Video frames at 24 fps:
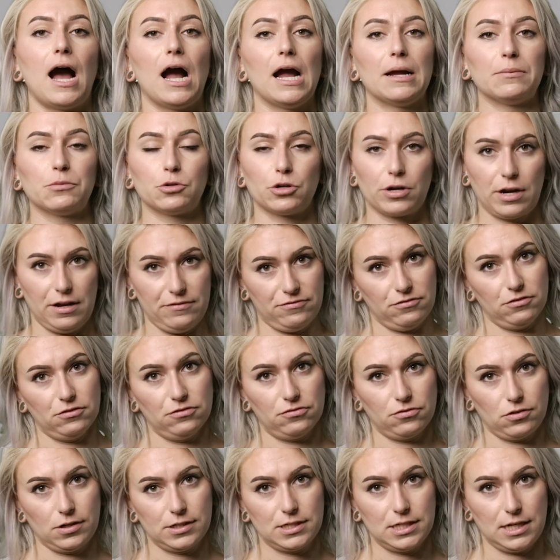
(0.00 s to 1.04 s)
I'm grateful
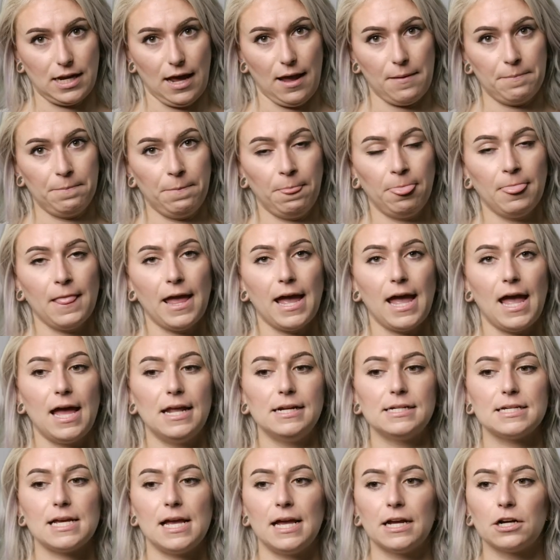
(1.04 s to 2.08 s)
for today.
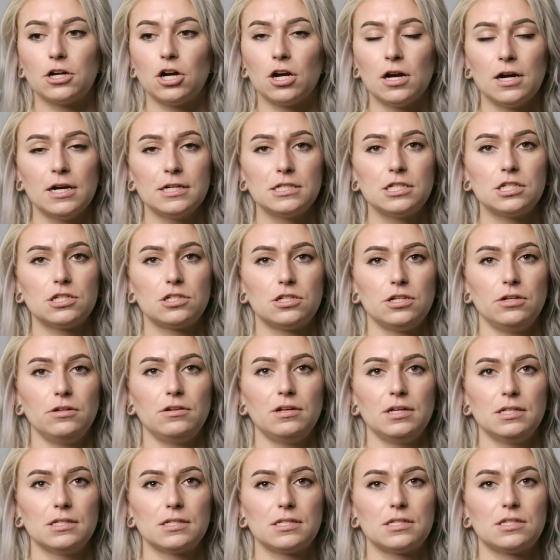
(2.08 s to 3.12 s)
And encourage
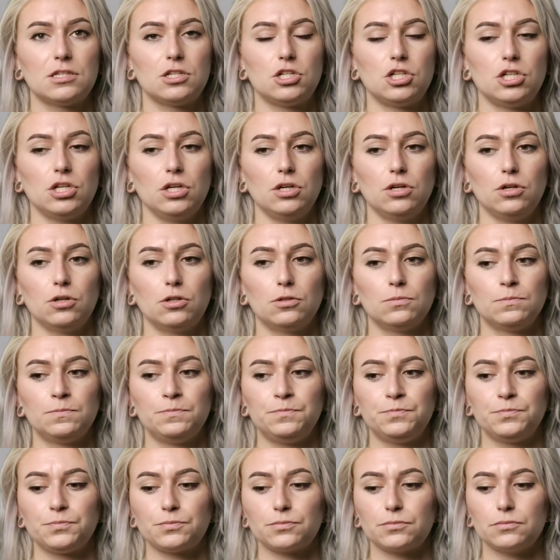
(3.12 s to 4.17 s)
students to
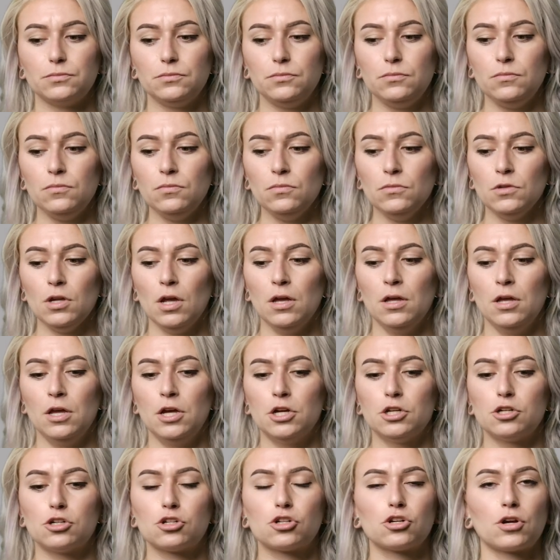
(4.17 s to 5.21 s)

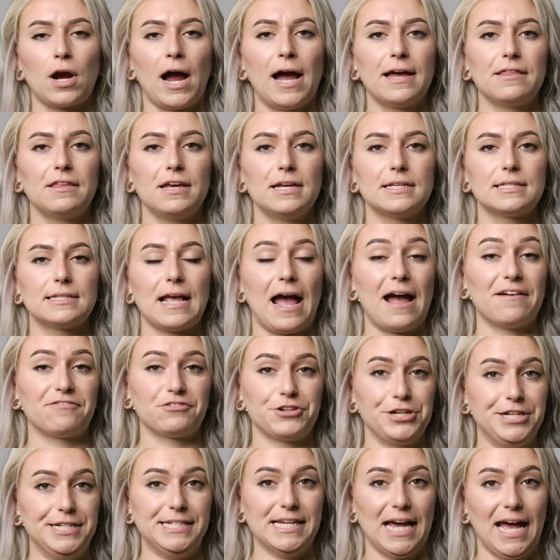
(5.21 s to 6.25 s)
try this
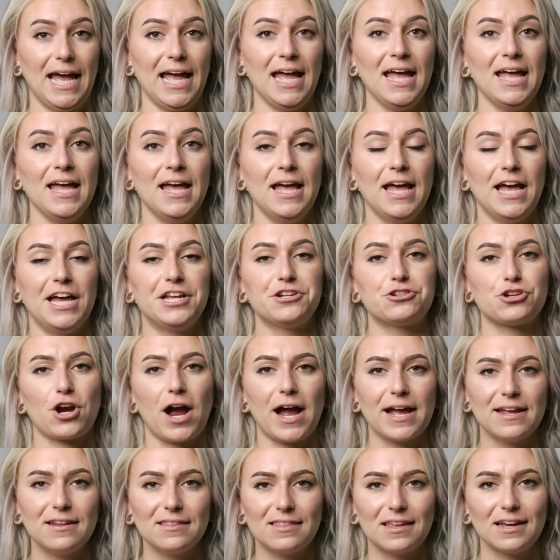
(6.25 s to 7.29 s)
every day and
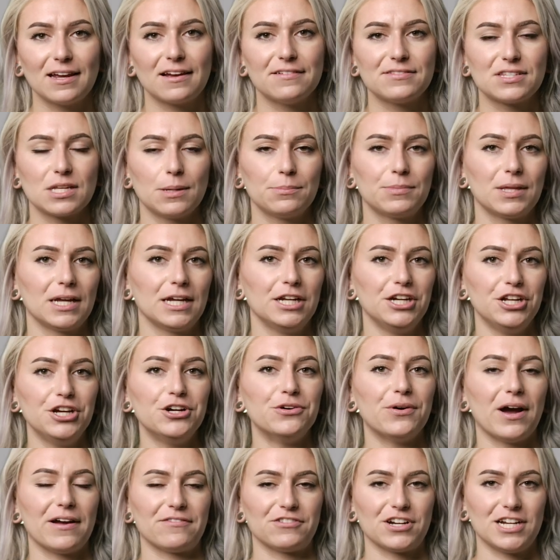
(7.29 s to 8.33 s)
try and think of something
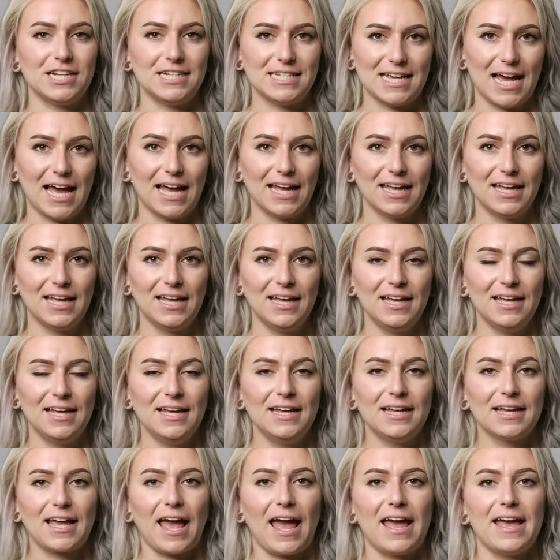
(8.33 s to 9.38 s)
new every day,
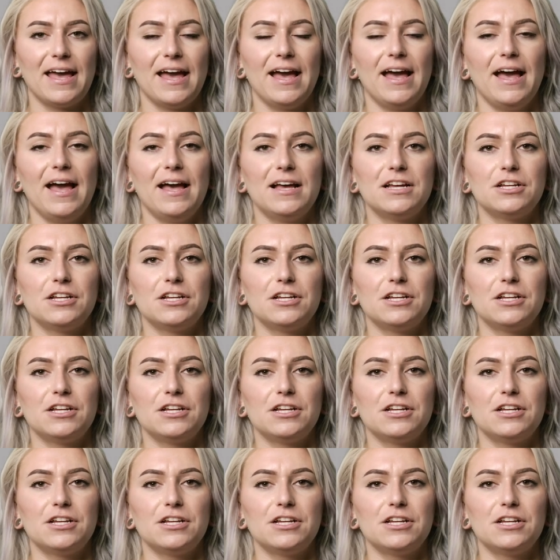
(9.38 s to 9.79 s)
okay?